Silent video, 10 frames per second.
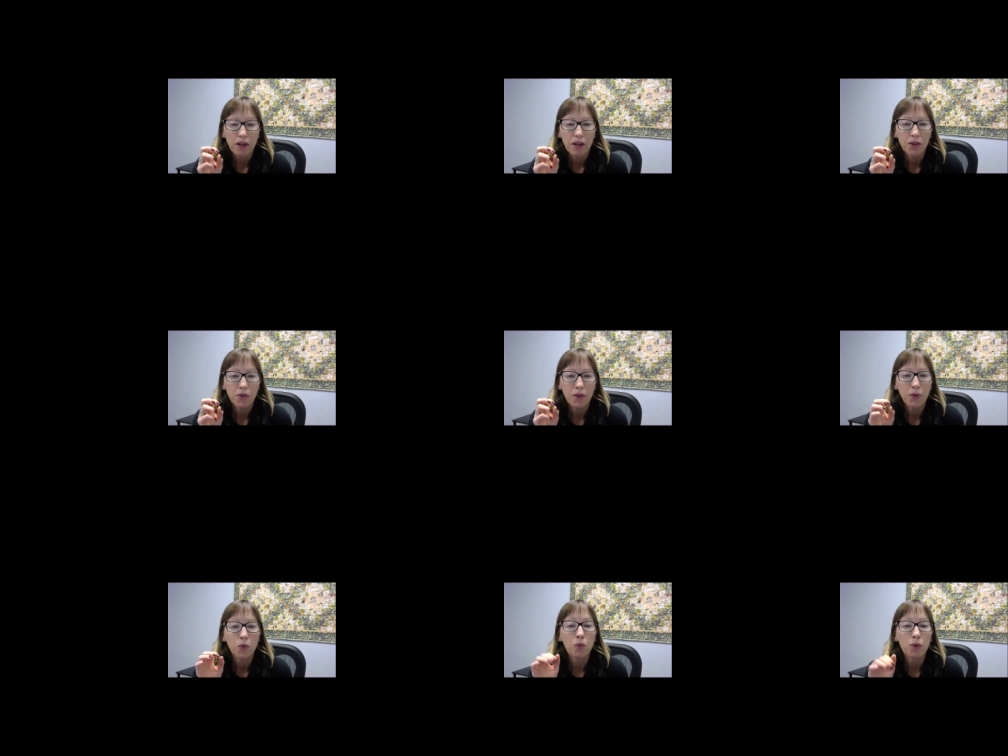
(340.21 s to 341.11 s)
is that
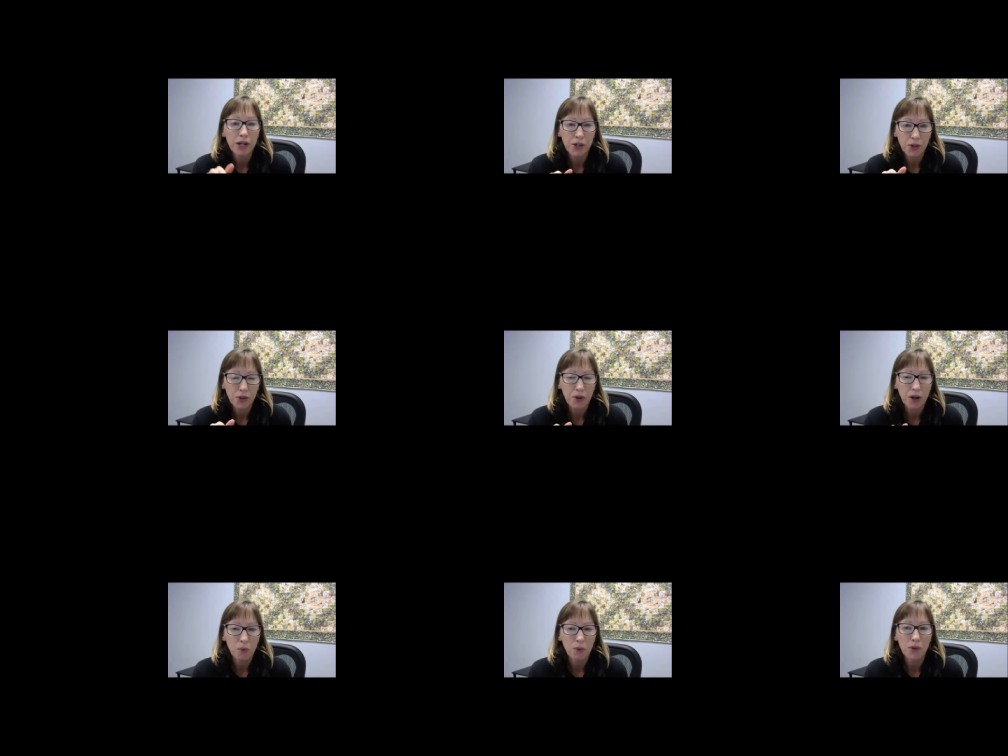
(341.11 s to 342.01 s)
the
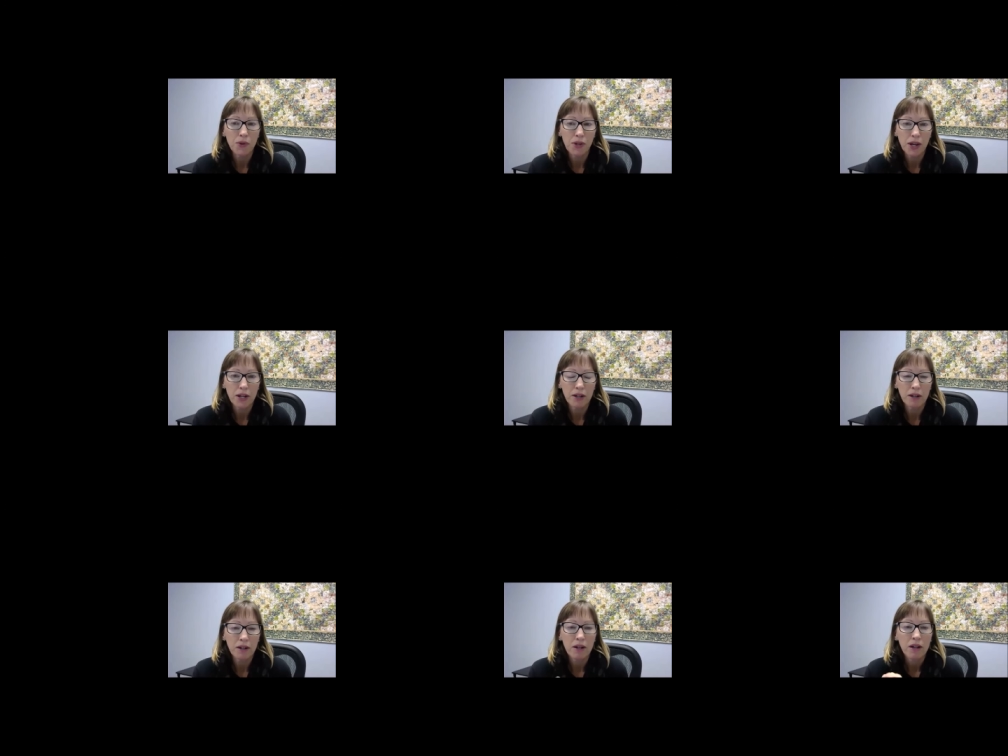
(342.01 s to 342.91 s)
registrar will send